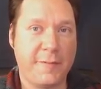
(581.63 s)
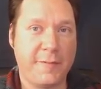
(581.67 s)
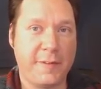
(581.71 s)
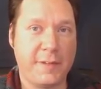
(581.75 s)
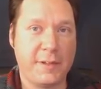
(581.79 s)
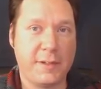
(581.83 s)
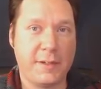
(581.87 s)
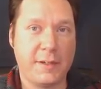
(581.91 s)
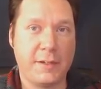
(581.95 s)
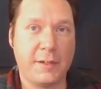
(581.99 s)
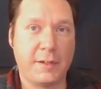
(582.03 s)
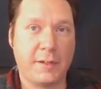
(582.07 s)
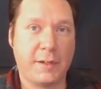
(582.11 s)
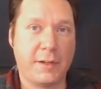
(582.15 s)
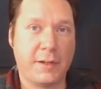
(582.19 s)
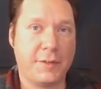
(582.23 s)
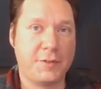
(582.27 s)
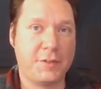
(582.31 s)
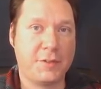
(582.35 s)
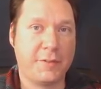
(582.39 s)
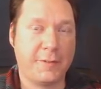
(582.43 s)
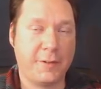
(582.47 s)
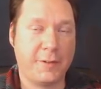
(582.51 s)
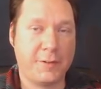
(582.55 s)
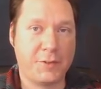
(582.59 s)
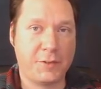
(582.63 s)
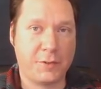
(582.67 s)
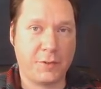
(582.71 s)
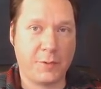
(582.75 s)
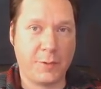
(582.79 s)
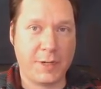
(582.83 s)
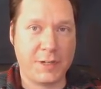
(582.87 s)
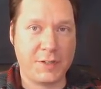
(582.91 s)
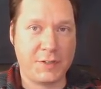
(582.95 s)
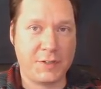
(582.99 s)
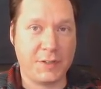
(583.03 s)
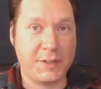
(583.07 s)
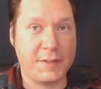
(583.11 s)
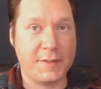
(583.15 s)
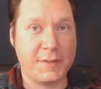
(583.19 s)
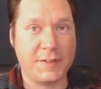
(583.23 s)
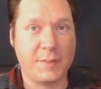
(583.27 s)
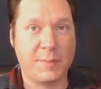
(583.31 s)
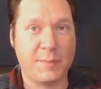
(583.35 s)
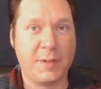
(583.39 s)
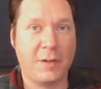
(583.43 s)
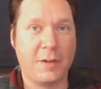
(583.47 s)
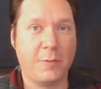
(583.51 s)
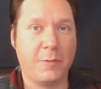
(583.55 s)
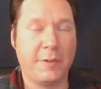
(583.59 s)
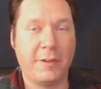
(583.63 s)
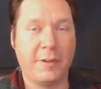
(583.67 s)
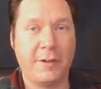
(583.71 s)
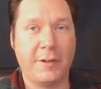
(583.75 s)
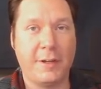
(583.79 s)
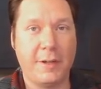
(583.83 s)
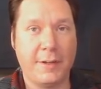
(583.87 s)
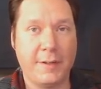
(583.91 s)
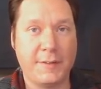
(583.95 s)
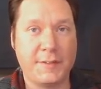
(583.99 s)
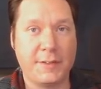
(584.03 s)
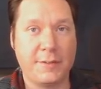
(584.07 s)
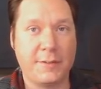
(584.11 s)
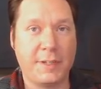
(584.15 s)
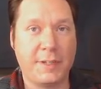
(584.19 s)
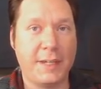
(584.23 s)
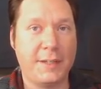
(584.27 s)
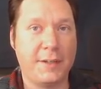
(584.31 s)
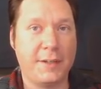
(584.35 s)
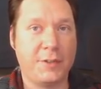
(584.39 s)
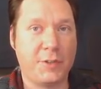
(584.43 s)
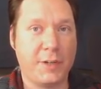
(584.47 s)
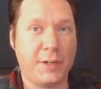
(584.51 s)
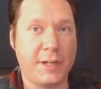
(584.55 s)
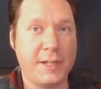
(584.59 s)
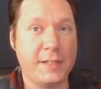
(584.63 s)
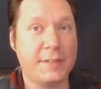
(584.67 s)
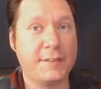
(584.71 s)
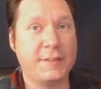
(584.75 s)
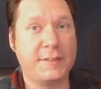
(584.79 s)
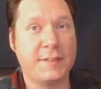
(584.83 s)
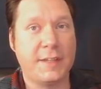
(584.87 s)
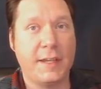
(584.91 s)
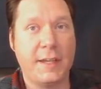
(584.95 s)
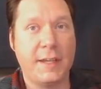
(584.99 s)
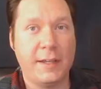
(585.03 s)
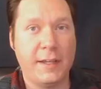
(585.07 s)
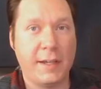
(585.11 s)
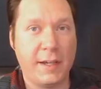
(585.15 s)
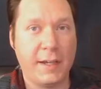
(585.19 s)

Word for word: some of the controversial questions about whether or not it's okay to trace.